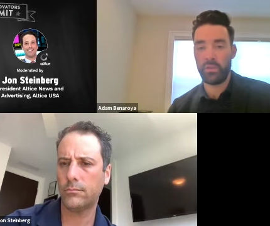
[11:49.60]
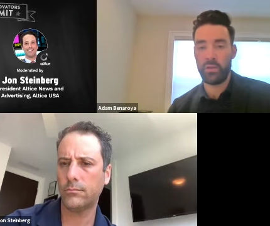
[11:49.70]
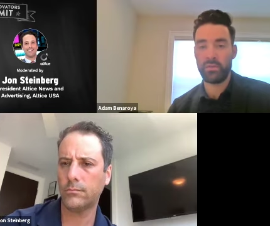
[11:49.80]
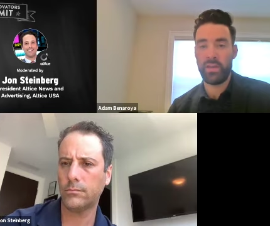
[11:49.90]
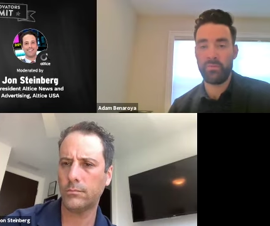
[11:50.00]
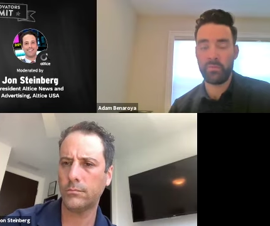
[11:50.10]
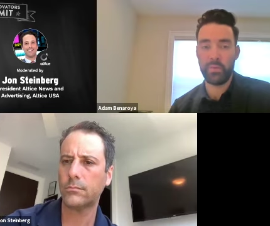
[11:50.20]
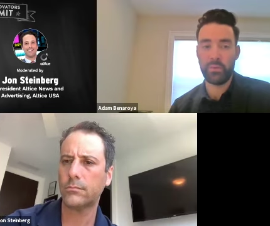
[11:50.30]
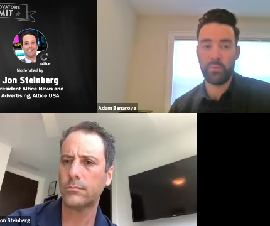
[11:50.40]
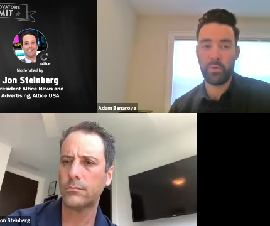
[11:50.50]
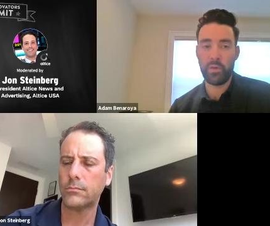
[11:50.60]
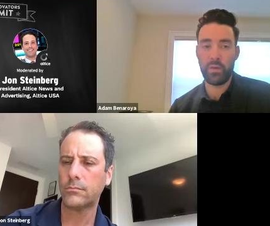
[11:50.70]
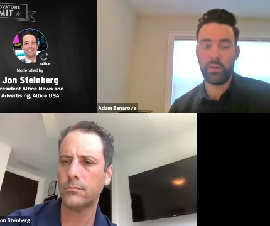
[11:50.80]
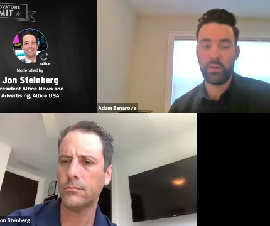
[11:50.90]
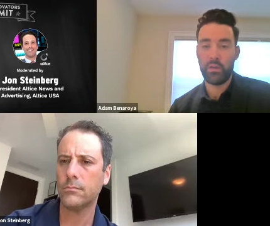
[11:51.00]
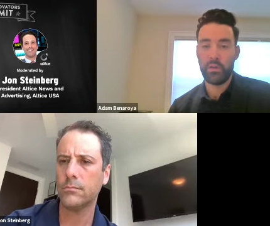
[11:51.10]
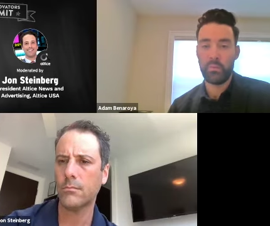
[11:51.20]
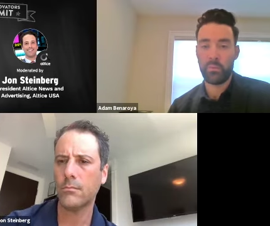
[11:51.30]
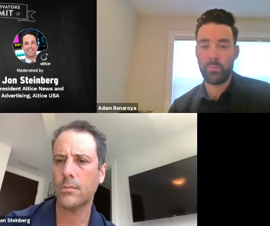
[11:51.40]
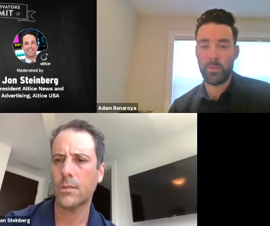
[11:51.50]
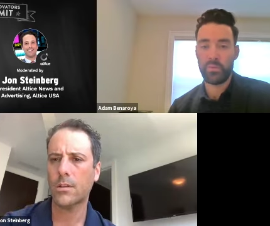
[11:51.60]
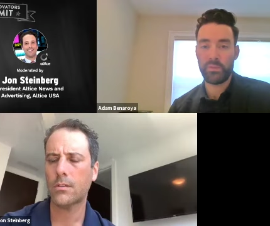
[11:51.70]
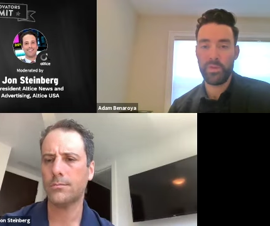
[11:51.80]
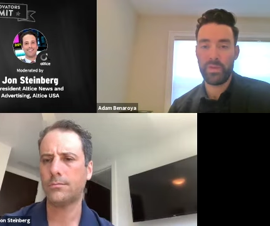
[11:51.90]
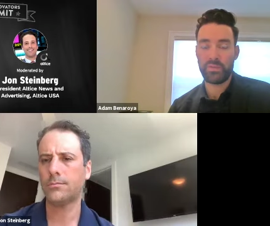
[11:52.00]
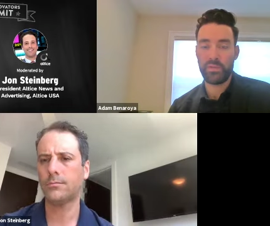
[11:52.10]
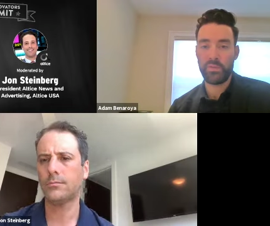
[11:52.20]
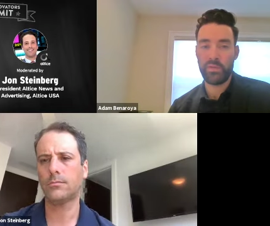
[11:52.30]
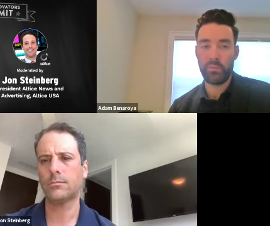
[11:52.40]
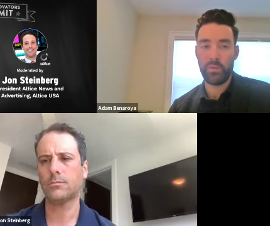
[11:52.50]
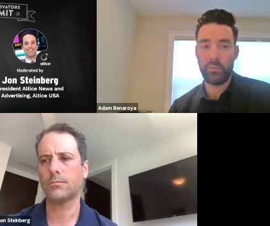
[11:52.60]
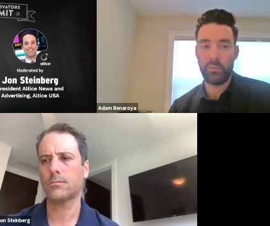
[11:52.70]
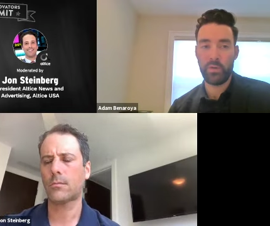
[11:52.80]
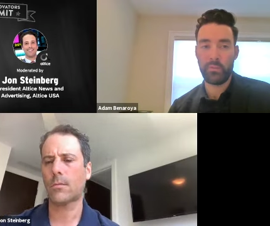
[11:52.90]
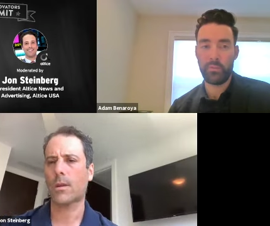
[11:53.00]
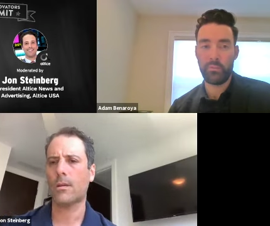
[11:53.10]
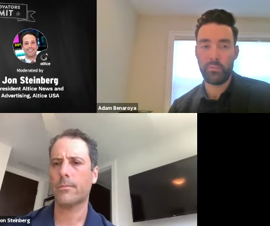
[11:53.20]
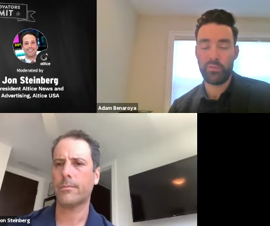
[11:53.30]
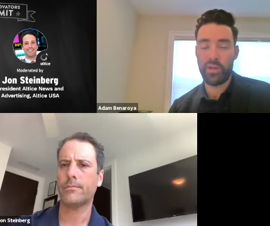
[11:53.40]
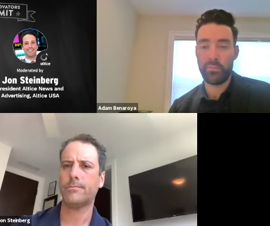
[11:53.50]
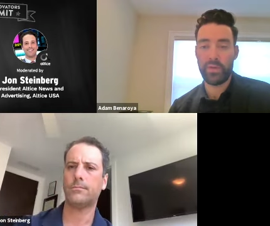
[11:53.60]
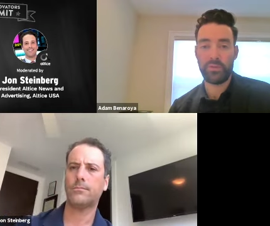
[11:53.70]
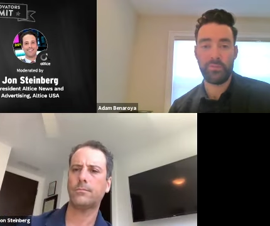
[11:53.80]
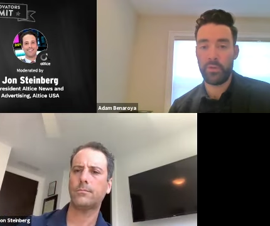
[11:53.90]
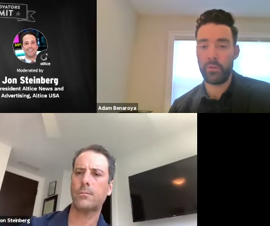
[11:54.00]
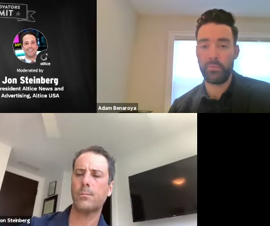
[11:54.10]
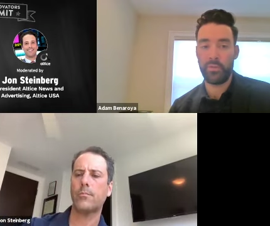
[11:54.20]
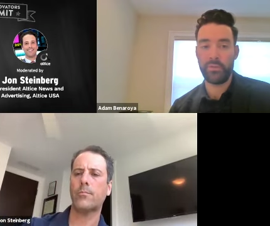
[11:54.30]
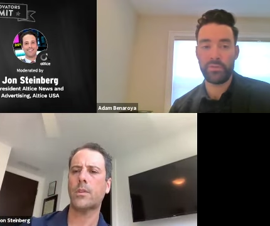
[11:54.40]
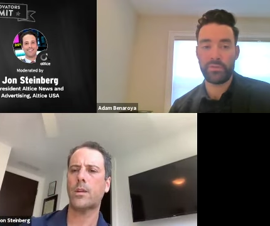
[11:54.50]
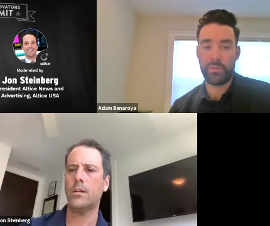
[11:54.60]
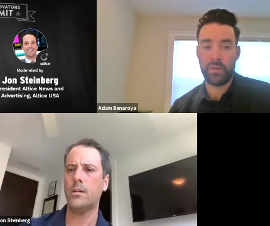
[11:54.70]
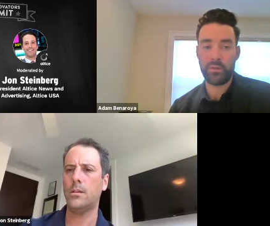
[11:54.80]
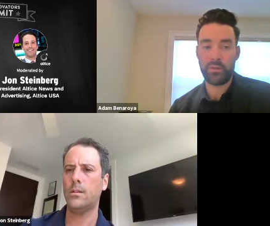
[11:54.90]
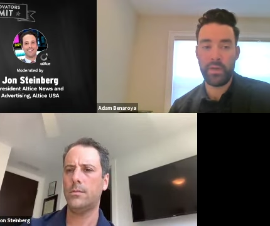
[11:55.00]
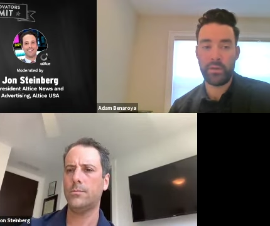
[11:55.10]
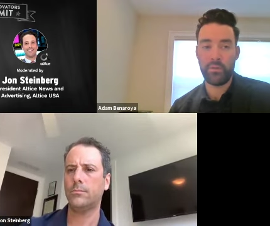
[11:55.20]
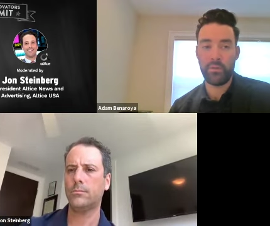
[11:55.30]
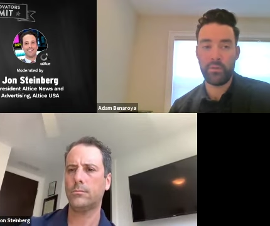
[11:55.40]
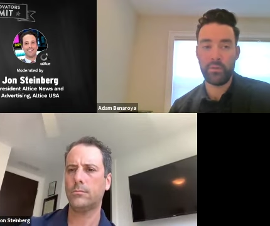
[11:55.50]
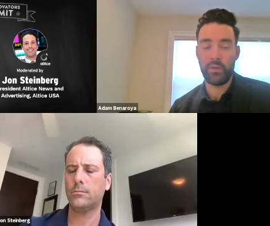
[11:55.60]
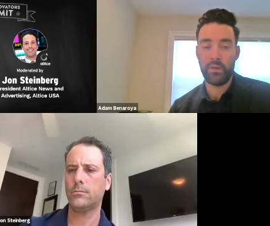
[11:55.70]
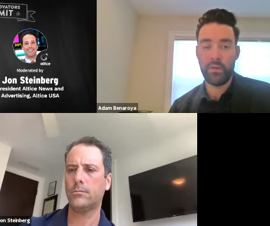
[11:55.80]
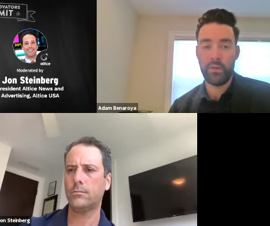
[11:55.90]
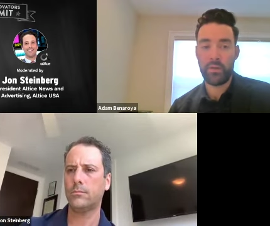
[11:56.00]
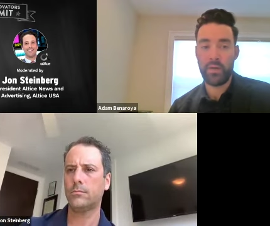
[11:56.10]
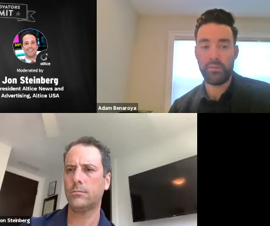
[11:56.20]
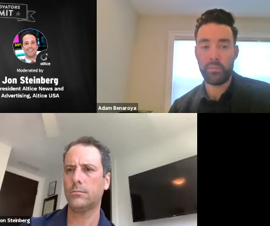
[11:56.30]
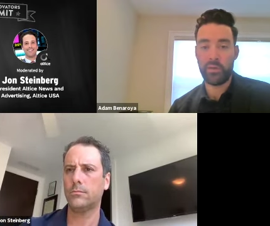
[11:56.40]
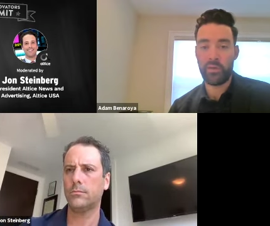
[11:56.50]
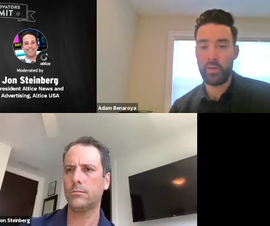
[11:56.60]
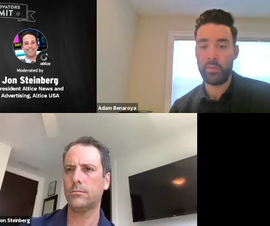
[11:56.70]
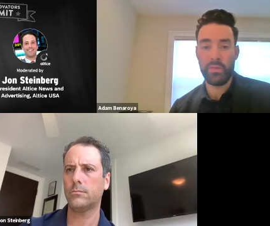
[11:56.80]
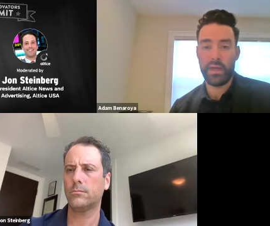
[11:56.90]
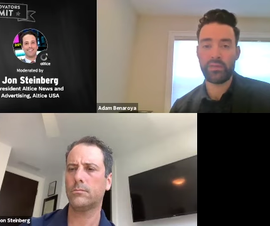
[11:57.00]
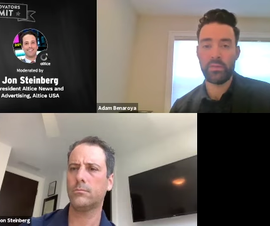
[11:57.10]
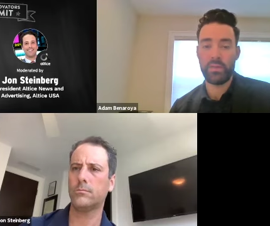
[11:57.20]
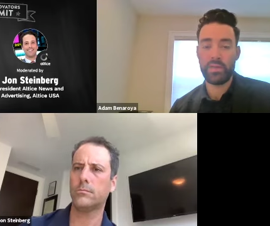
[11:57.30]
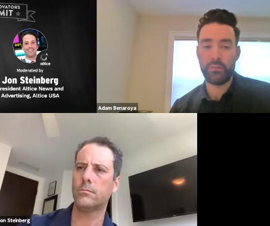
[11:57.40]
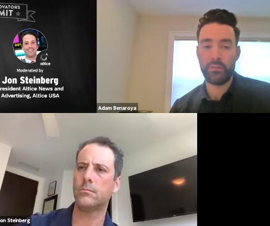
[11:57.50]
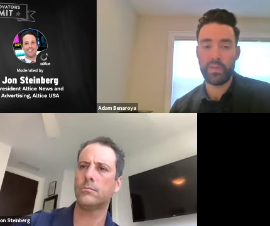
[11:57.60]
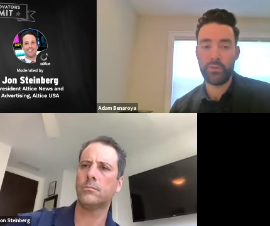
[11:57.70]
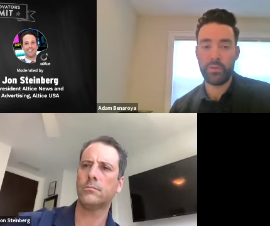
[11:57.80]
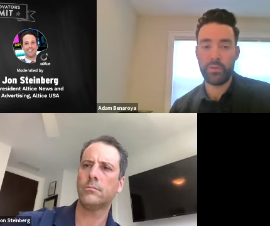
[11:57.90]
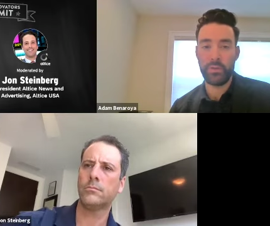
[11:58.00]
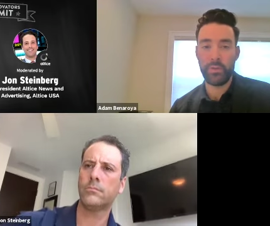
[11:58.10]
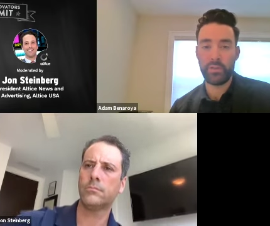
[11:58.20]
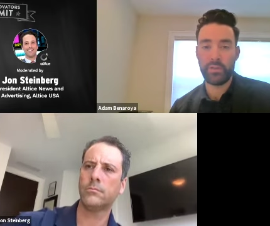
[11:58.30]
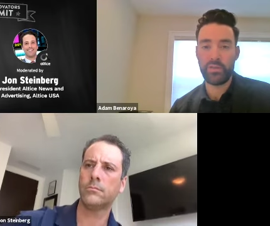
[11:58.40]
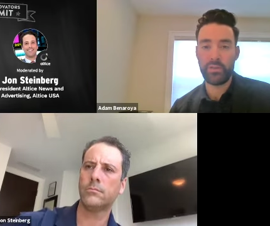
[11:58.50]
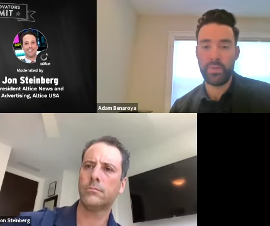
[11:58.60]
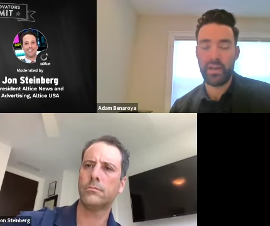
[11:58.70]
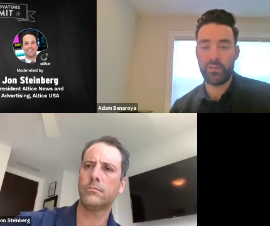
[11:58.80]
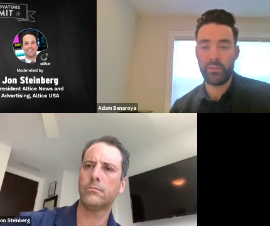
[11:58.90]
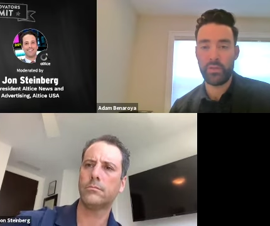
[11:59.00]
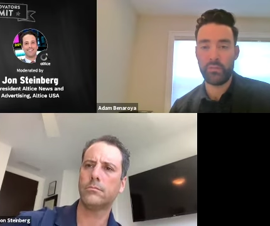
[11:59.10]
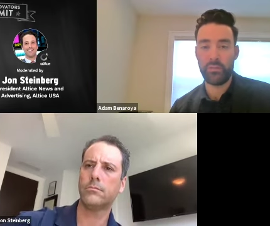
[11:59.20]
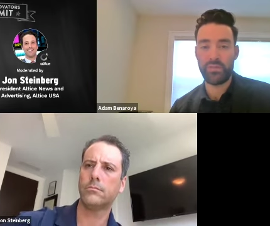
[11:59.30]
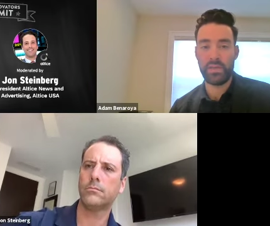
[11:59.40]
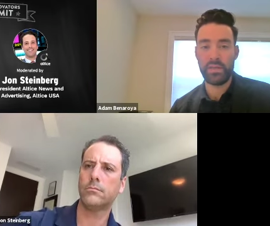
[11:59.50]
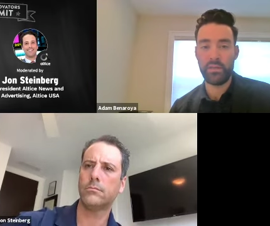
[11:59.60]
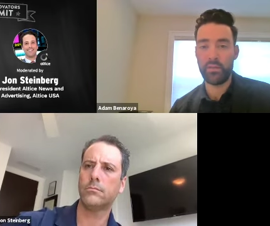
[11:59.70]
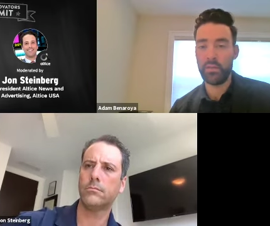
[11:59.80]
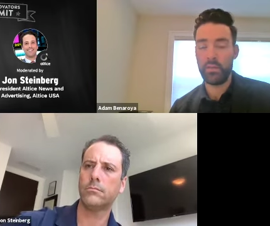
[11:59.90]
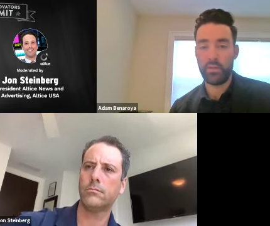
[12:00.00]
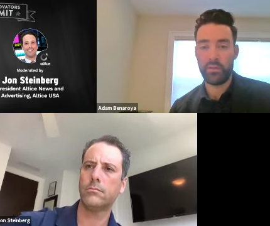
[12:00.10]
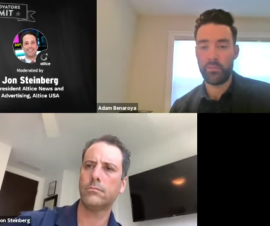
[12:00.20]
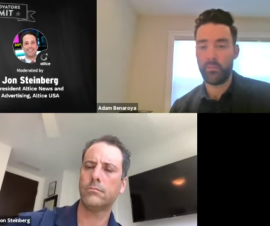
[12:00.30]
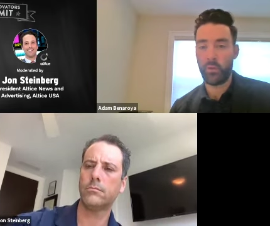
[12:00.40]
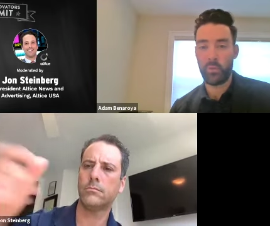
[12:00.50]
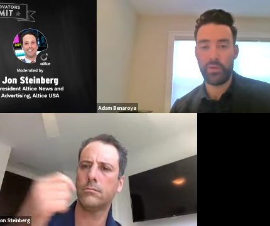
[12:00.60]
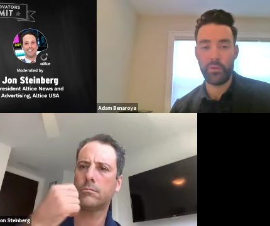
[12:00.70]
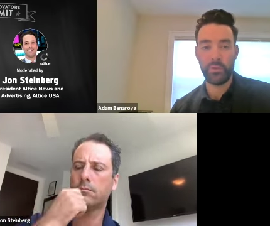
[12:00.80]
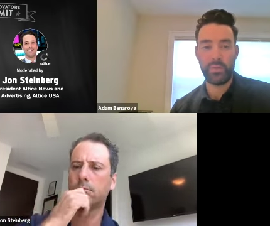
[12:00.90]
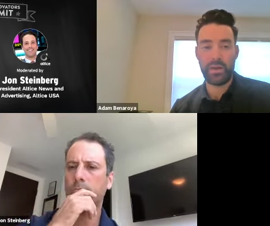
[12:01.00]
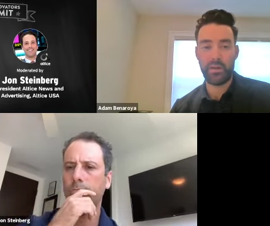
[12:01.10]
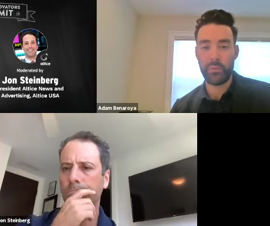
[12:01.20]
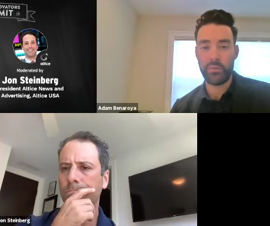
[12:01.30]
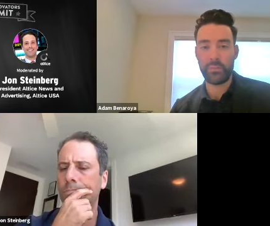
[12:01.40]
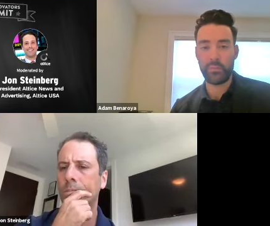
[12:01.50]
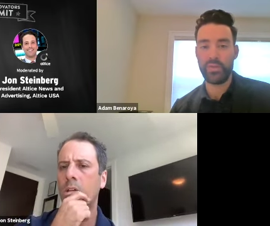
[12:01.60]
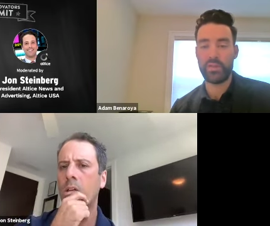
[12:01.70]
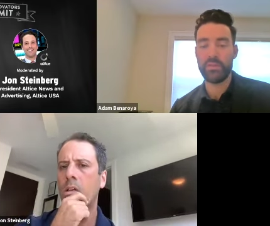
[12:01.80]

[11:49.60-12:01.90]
Speaker 1: years having been more performance based, some years being more brand based. You know, for those on the line who are not familiar, and actually when I when I joined the organization back in 2015 the former Hewlett Packard was splitting